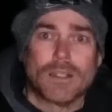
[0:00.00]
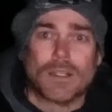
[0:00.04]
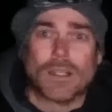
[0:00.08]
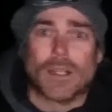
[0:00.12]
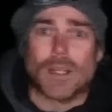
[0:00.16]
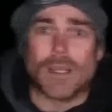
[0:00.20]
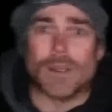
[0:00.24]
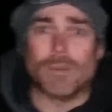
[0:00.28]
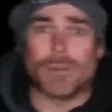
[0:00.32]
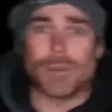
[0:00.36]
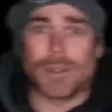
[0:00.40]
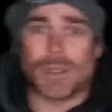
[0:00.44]

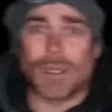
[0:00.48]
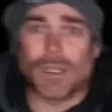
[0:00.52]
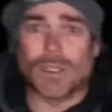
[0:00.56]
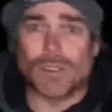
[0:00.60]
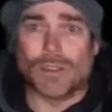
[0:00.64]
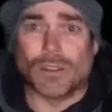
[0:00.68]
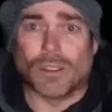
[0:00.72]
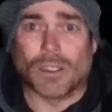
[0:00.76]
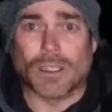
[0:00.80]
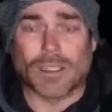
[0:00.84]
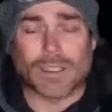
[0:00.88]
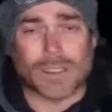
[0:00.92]
There we go,
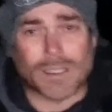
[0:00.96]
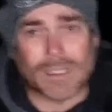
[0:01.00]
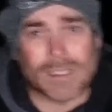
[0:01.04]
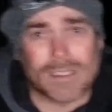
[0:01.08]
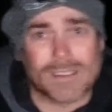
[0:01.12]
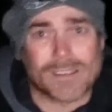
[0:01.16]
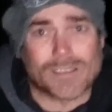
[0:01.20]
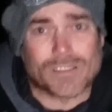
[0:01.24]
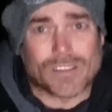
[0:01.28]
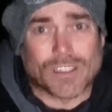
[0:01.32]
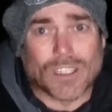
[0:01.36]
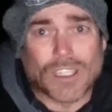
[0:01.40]
that
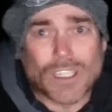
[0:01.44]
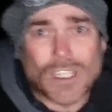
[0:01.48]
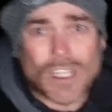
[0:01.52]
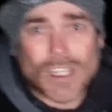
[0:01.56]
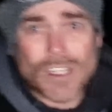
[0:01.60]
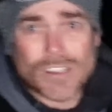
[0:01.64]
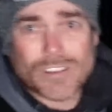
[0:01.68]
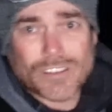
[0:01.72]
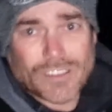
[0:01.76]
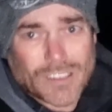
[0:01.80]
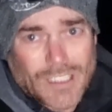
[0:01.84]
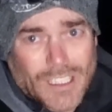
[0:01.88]
is the
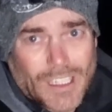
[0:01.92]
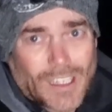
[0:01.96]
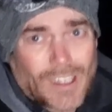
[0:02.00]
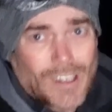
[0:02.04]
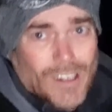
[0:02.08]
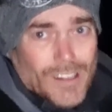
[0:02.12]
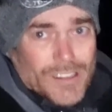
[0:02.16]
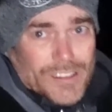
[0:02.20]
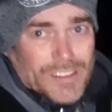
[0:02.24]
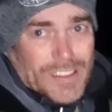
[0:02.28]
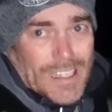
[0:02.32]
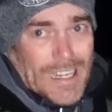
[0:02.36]
last
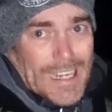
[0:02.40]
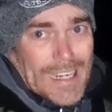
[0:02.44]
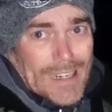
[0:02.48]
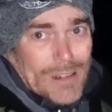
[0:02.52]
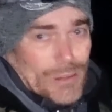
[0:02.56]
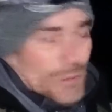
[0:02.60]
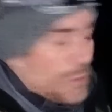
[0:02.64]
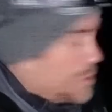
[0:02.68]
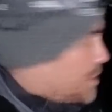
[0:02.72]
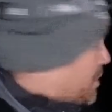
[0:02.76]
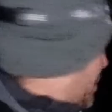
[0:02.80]
cast out.